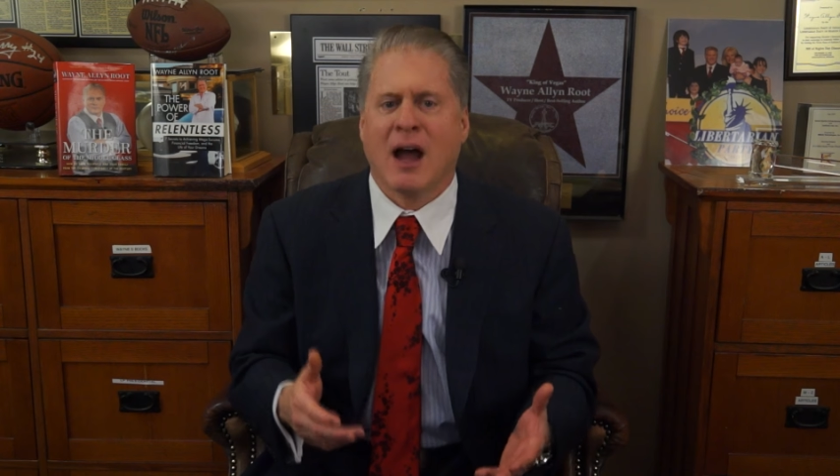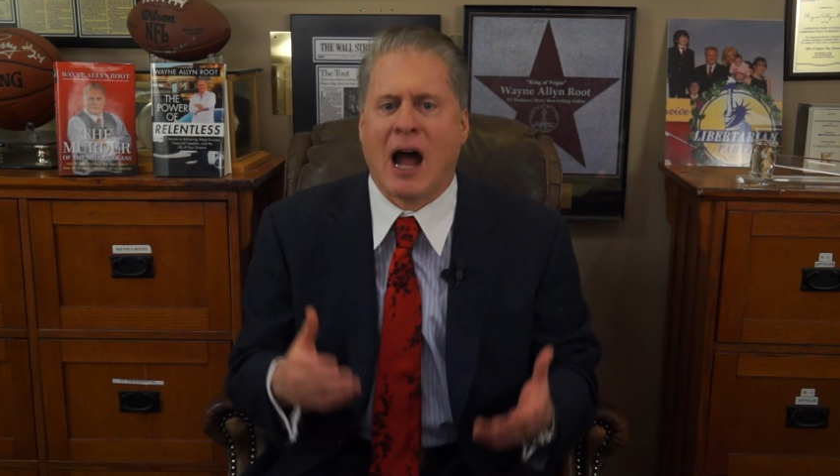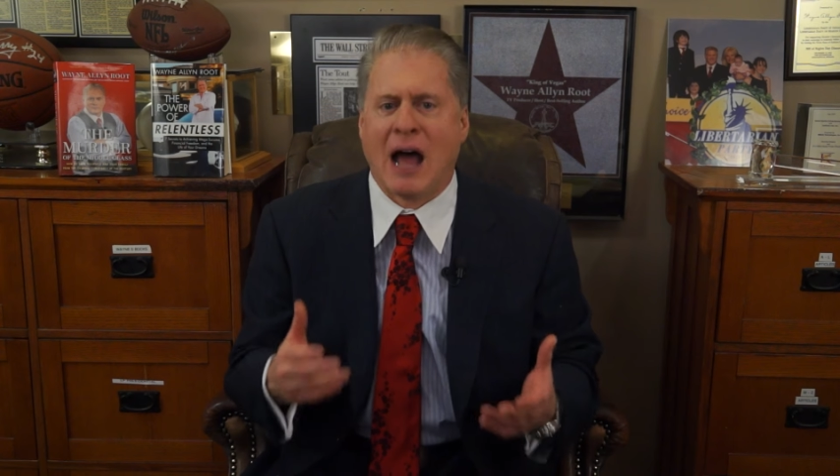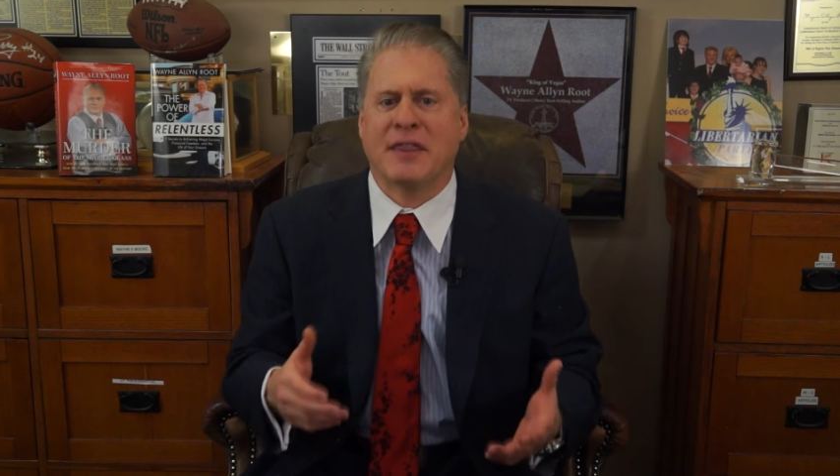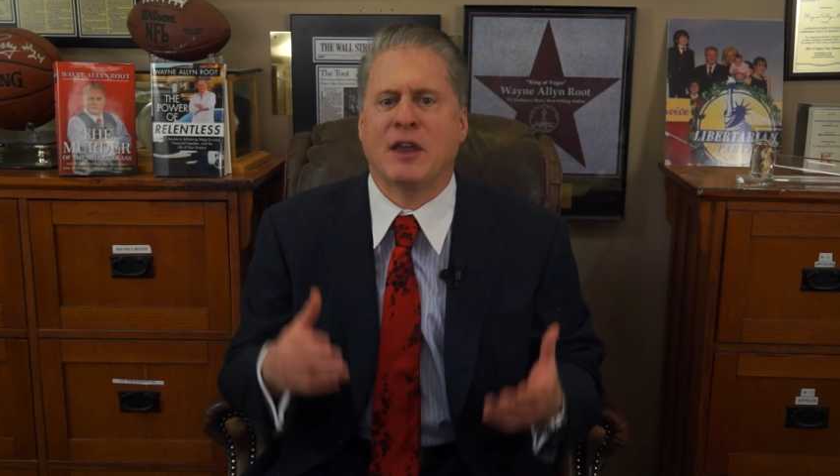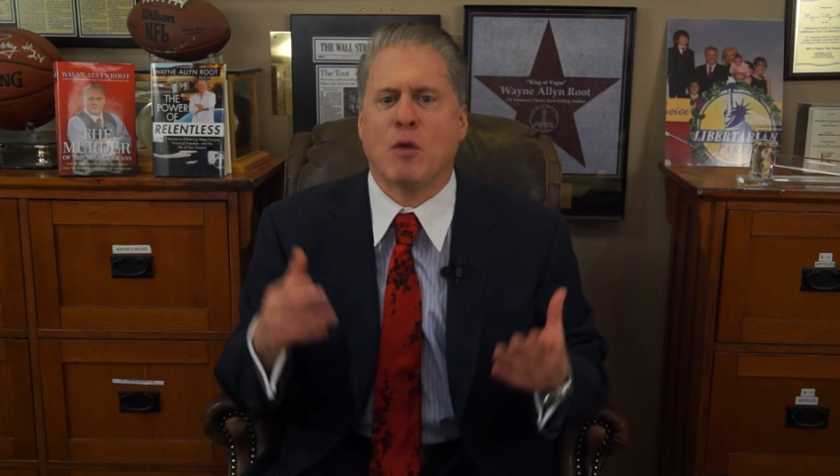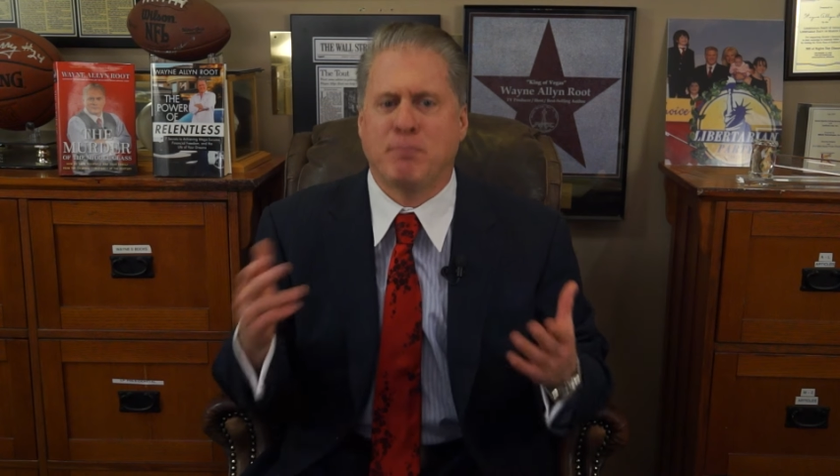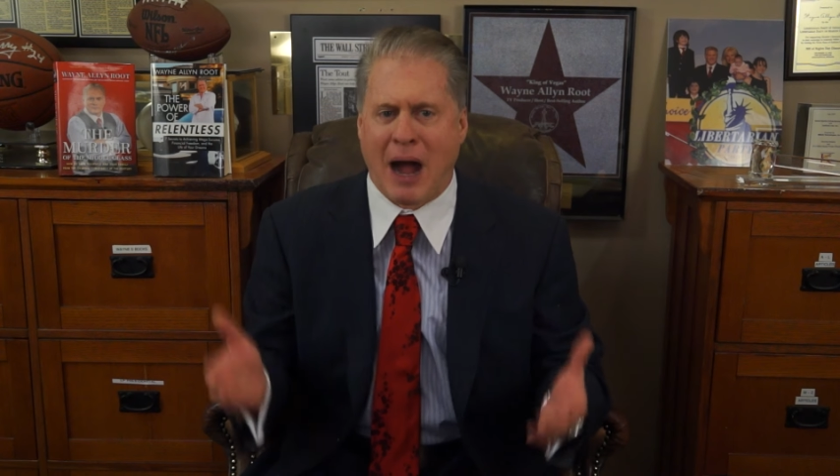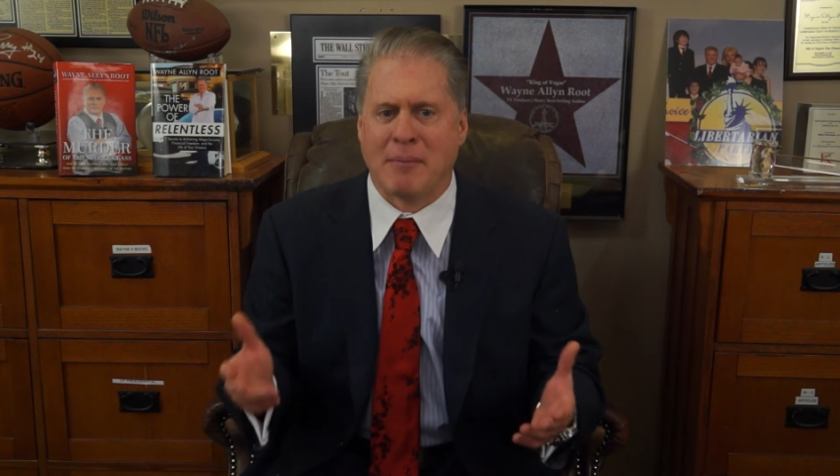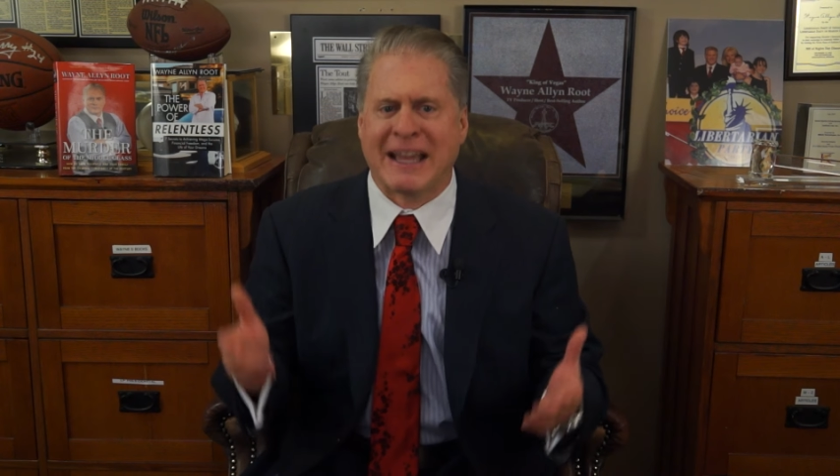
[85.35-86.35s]
on the
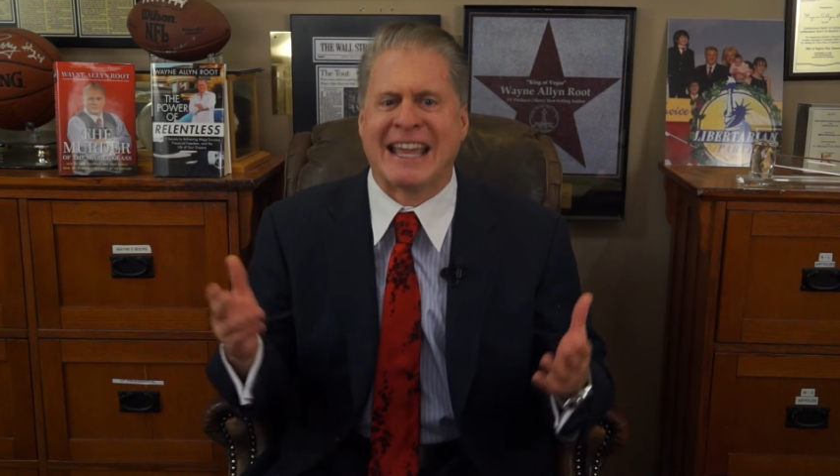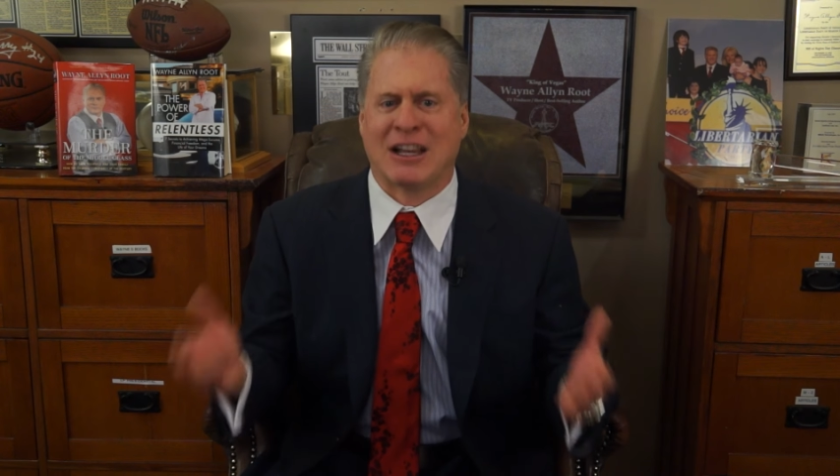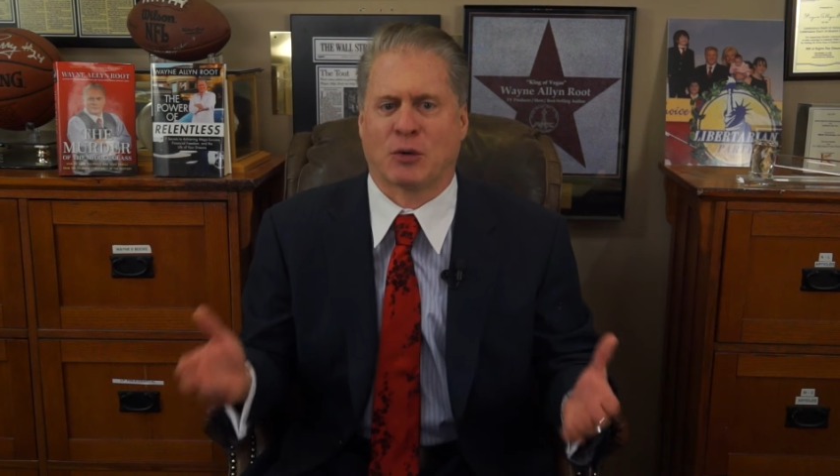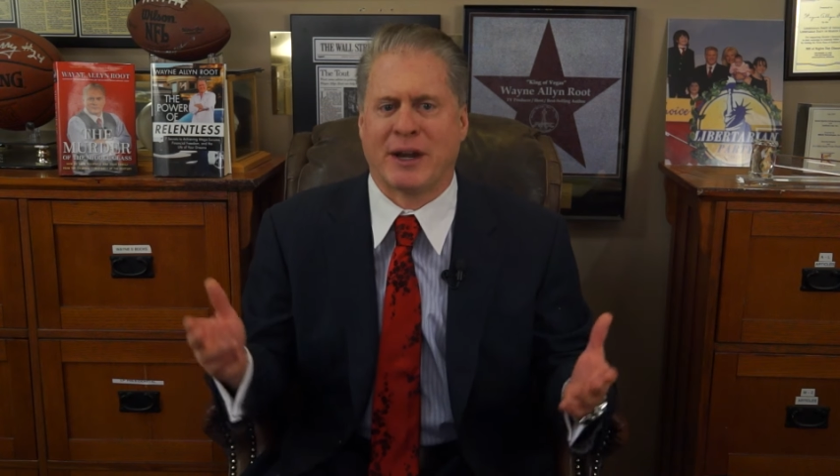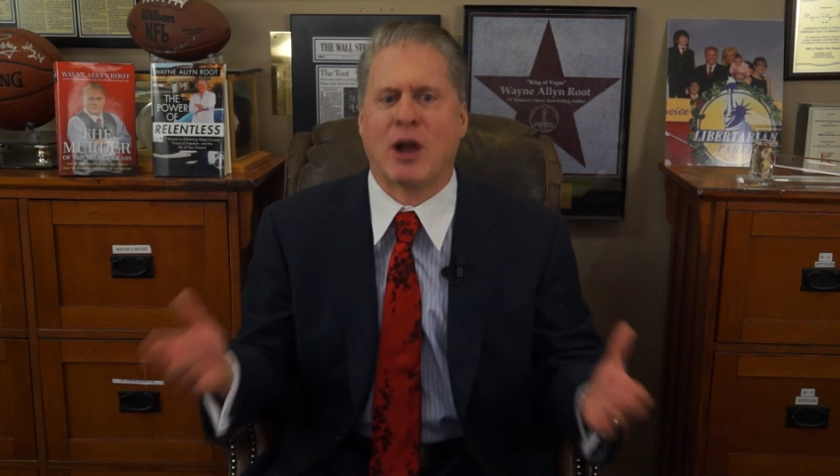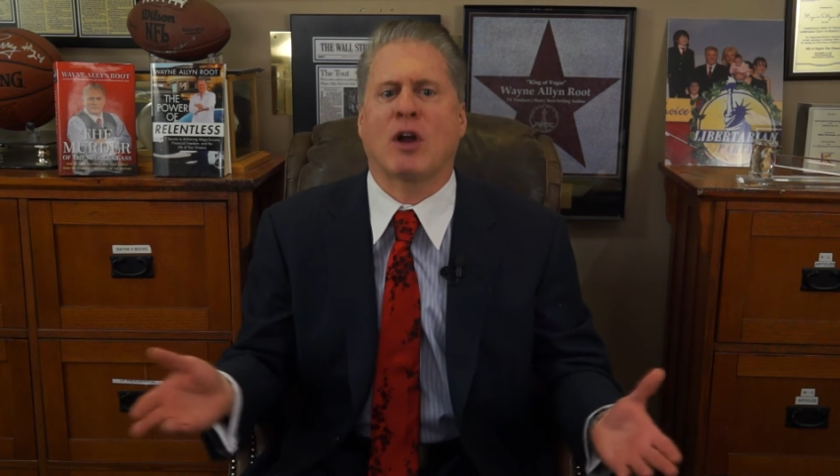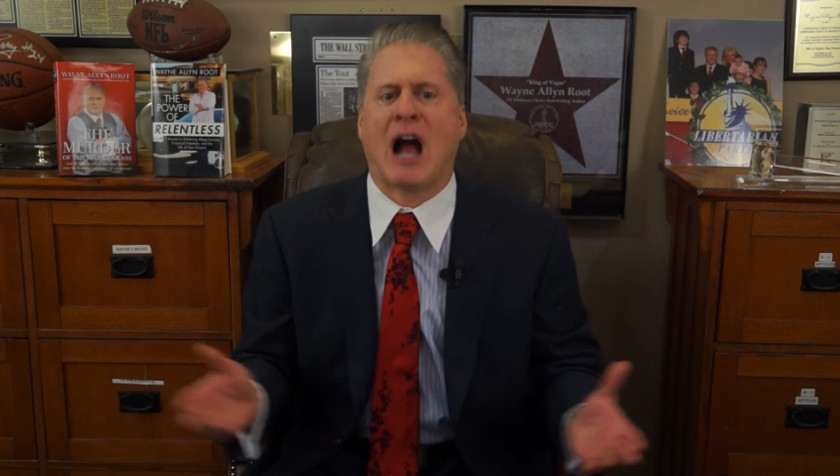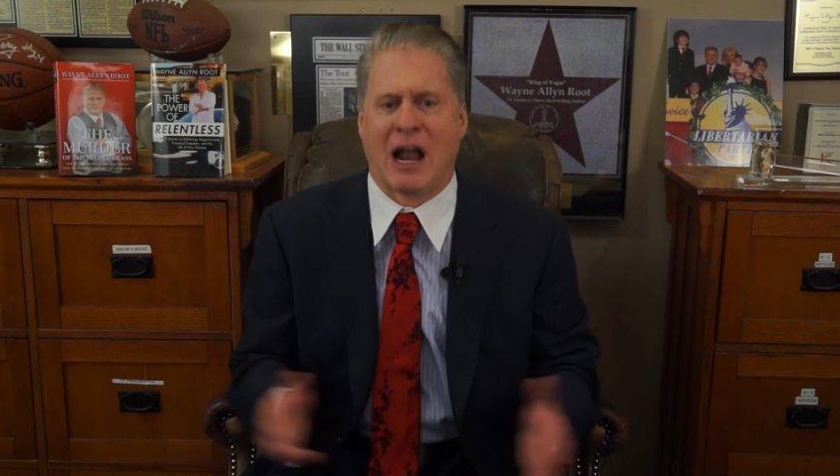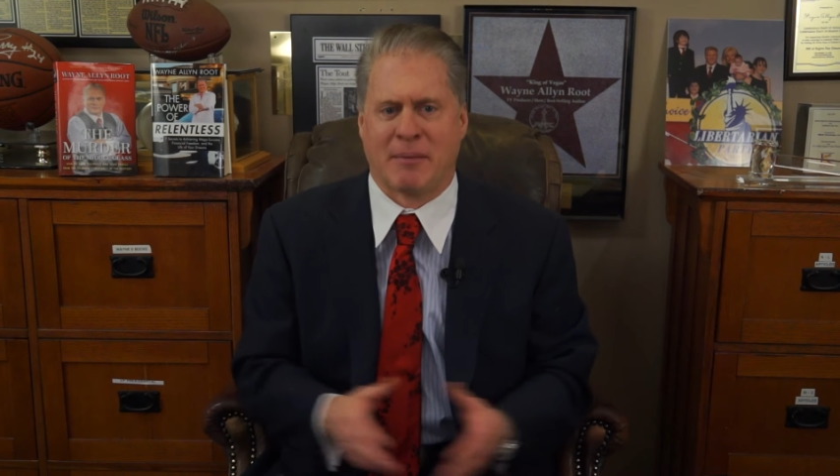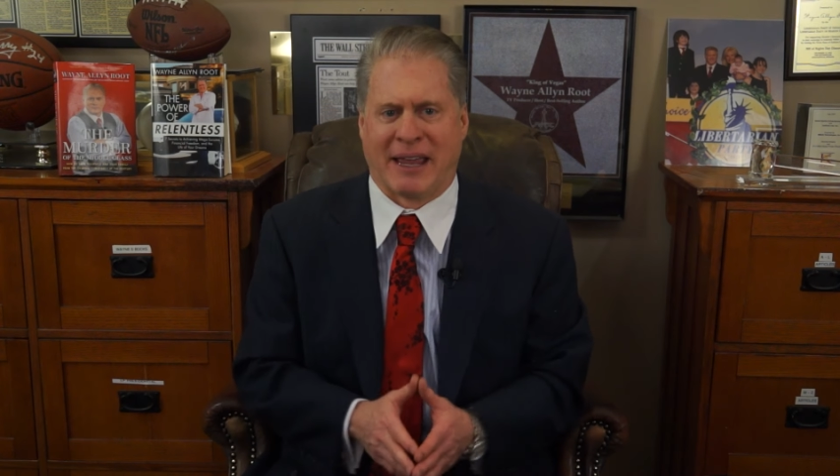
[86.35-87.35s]
Obama-Hillary
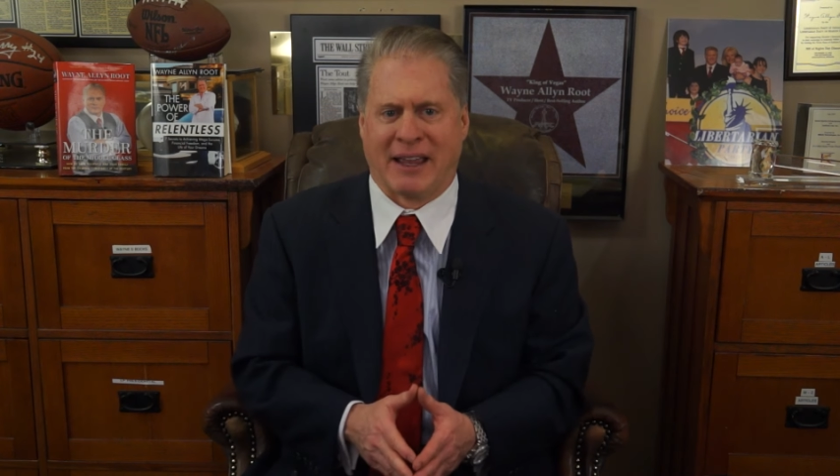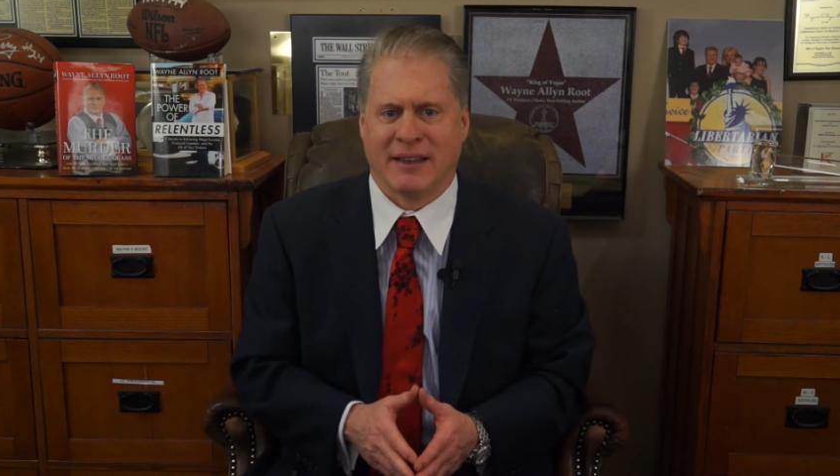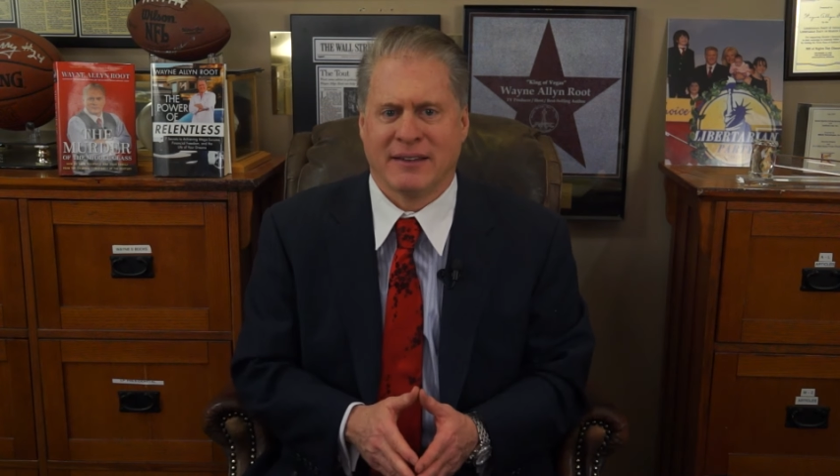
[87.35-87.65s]
economy.